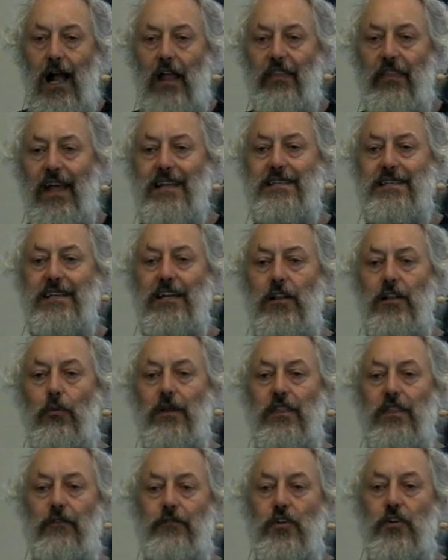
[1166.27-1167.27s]
and then deal
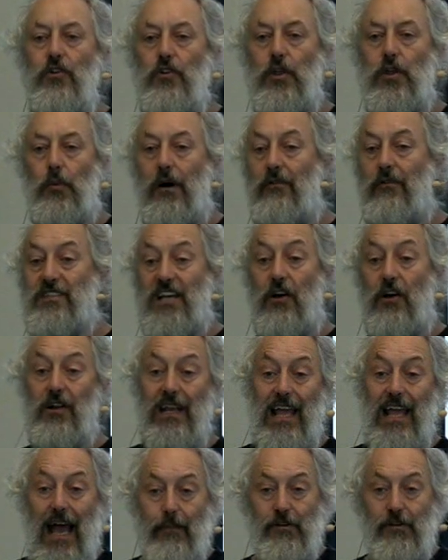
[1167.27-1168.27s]
with the few that were
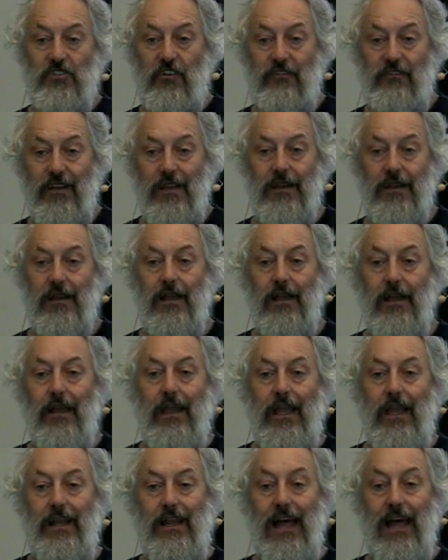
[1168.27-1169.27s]
totally arbitrary
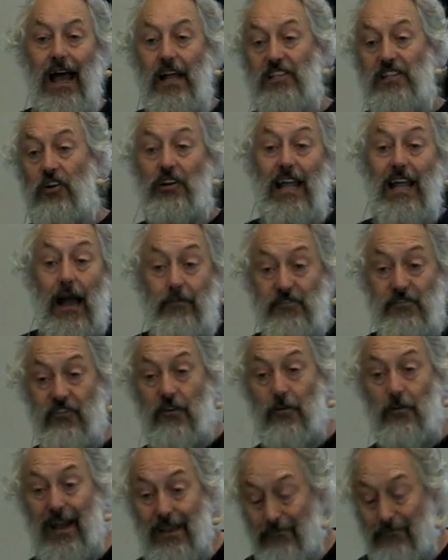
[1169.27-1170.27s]
in a totally
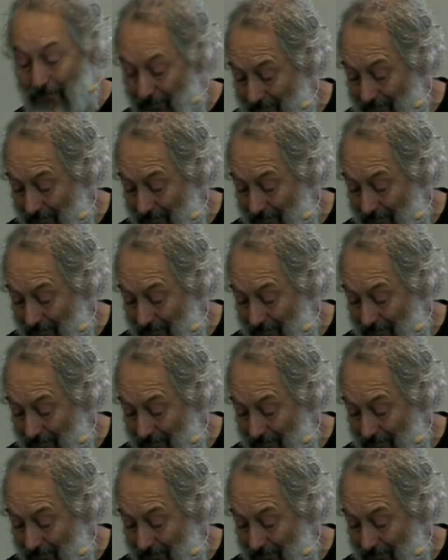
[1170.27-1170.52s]
arbitrary way.